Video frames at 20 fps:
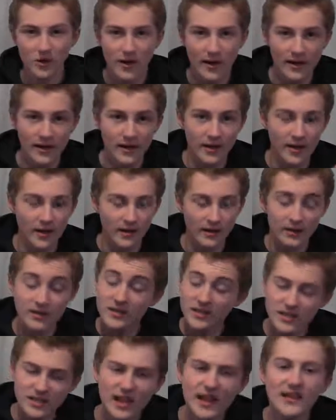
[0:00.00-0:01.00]
And
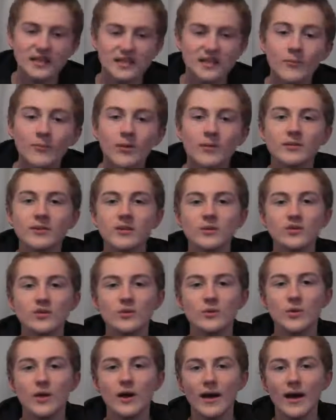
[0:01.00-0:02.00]
in this class, I'm going to
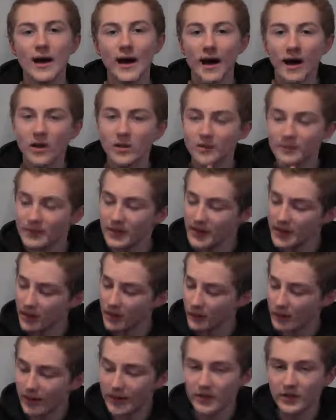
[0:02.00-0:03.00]
teach you how to
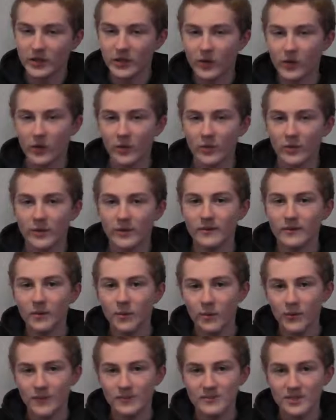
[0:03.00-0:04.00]
begin writing your own
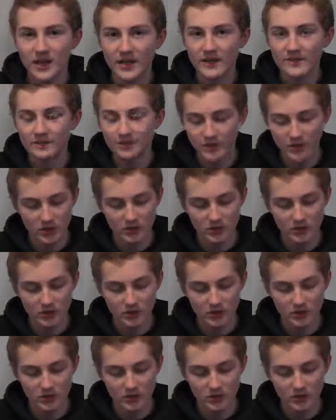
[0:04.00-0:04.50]
website,